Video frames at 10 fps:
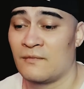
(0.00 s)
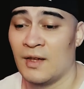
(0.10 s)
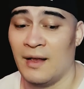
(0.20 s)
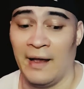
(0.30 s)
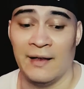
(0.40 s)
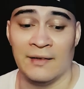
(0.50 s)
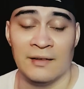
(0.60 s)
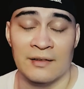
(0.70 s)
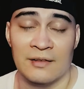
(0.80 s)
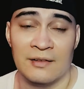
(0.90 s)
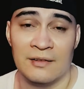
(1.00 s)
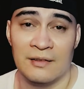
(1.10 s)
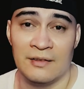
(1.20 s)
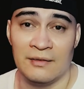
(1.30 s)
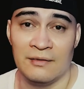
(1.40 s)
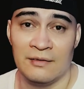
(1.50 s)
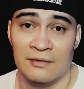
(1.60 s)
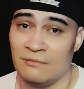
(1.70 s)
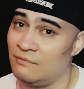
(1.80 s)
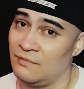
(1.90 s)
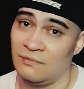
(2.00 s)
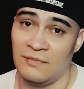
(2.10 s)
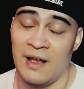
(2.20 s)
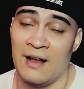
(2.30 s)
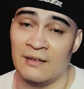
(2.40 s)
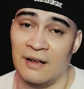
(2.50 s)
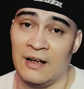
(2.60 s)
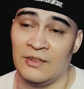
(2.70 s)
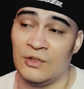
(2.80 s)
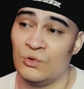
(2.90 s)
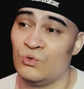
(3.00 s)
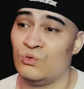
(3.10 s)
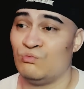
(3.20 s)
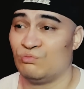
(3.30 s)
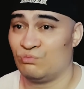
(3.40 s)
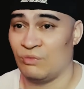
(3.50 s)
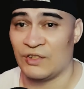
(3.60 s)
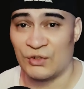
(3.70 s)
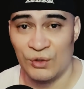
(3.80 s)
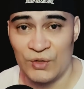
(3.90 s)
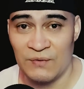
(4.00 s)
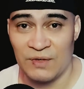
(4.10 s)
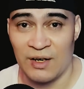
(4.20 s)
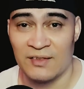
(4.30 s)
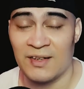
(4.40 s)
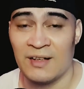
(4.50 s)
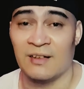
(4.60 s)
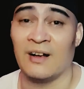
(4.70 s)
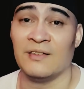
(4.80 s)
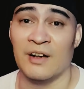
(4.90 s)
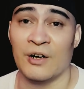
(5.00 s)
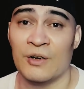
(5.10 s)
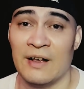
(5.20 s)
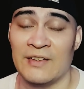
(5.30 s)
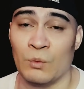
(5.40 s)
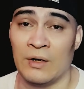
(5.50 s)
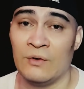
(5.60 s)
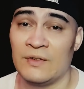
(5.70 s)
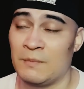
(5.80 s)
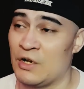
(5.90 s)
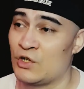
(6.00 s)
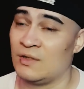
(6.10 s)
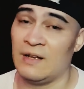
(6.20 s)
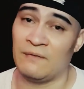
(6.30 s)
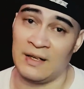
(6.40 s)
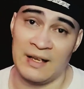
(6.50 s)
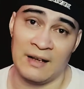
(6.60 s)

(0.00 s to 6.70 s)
And yeah, I do exclusive content on there as well, especially if I can't